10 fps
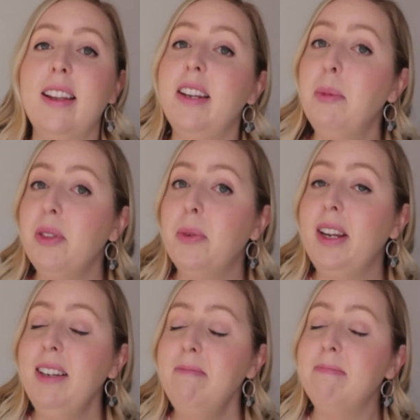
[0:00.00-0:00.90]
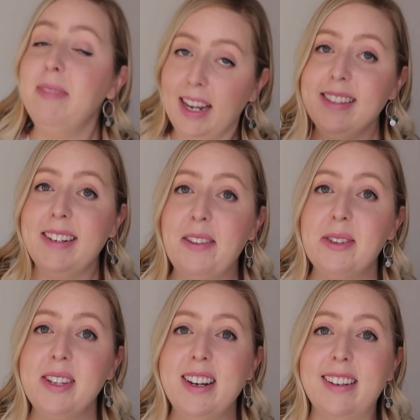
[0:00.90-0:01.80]
Number 3 is another
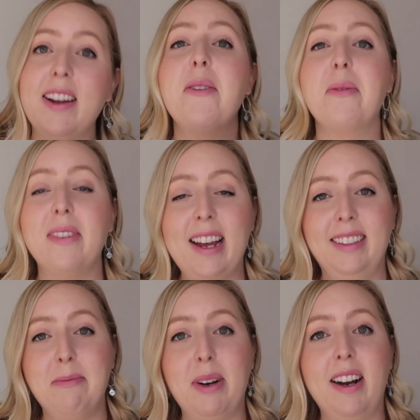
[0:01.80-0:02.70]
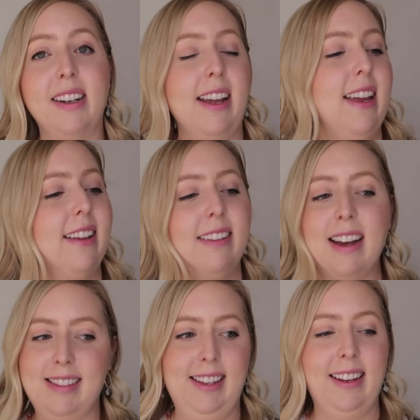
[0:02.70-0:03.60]
song, Rattlin, a
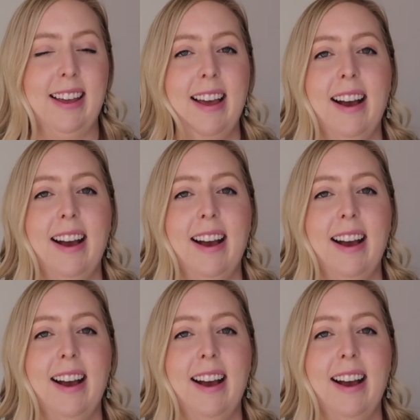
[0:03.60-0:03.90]
classic.